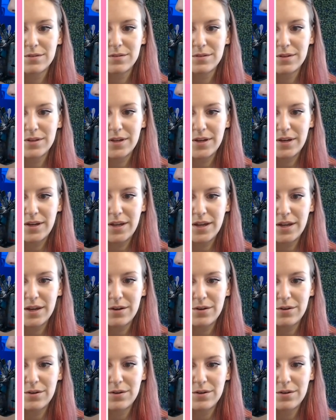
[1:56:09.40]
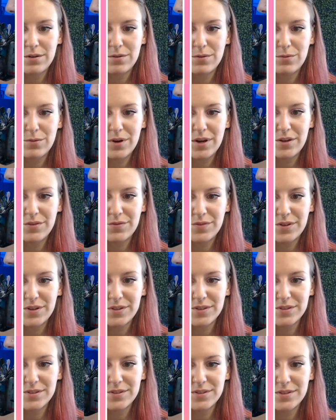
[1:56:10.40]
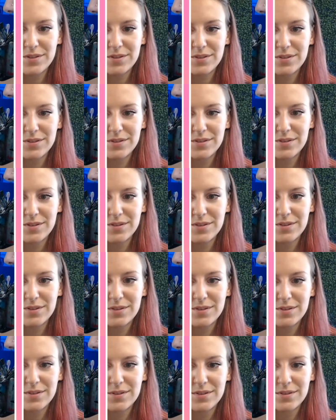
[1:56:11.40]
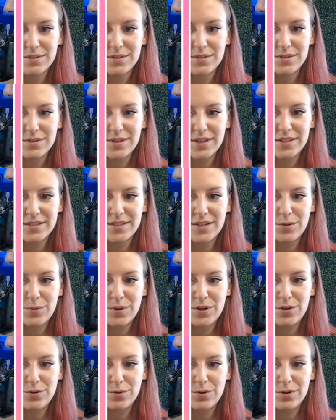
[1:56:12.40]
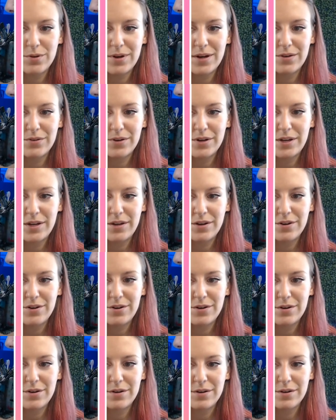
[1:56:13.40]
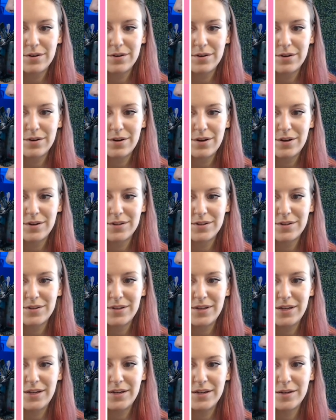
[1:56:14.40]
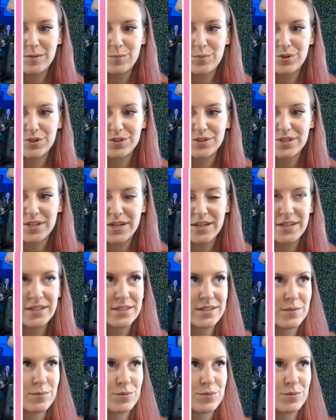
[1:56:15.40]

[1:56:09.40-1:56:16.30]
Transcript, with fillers: And again, rough, because that's how we do it around here. Not clean and precise.